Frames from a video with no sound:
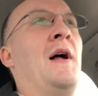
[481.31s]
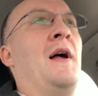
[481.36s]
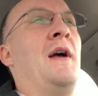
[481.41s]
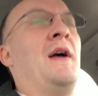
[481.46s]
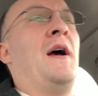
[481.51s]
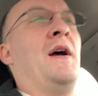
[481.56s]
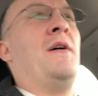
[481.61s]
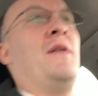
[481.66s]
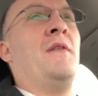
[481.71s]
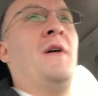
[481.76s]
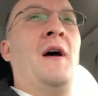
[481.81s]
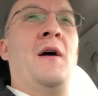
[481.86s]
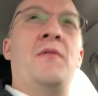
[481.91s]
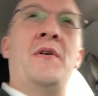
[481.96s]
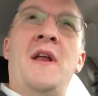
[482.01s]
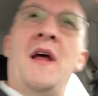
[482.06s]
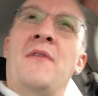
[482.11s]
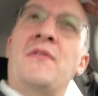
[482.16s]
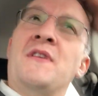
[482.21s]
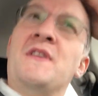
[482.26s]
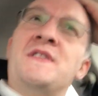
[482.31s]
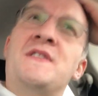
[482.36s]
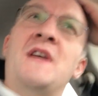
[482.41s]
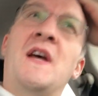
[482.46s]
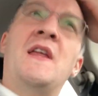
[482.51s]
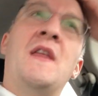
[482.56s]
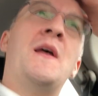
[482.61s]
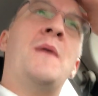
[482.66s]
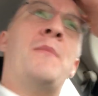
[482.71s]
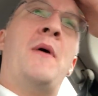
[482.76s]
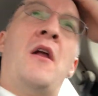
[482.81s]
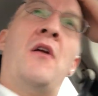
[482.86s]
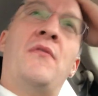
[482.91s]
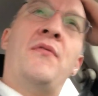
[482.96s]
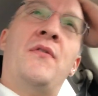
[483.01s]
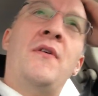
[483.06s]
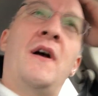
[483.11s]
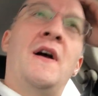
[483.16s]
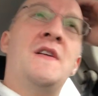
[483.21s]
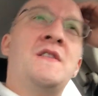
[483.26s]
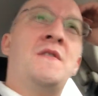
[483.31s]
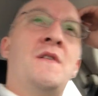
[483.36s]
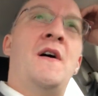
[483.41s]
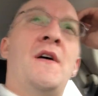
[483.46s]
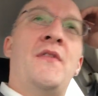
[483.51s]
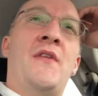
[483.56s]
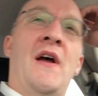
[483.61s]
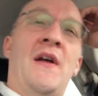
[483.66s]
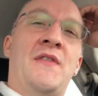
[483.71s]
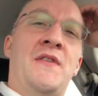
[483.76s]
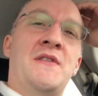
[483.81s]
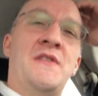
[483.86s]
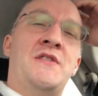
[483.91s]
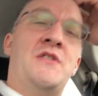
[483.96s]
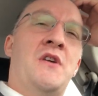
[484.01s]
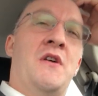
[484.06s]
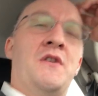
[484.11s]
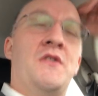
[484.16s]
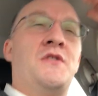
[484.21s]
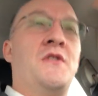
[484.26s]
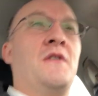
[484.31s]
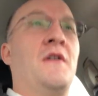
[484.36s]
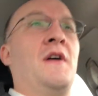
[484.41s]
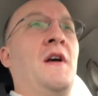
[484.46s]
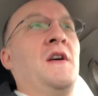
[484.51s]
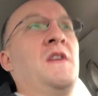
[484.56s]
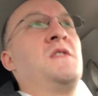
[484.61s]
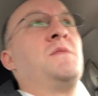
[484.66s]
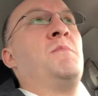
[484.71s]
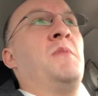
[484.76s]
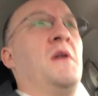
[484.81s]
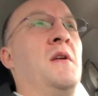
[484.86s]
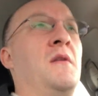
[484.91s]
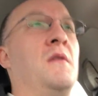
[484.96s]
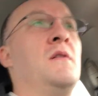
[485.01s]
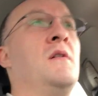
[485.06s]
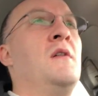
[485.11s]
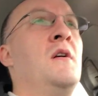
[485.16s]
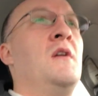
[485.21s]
I would have to say that Battle for Azeroth at this juncture has been